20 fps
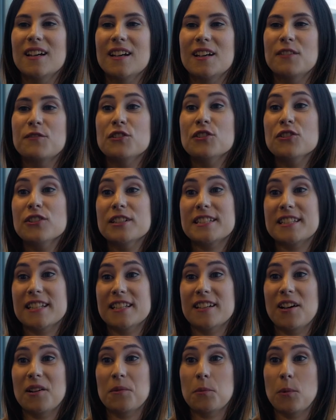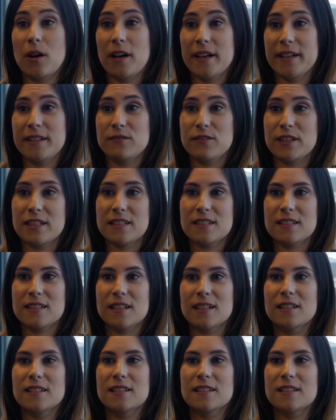If you're a DIY investor,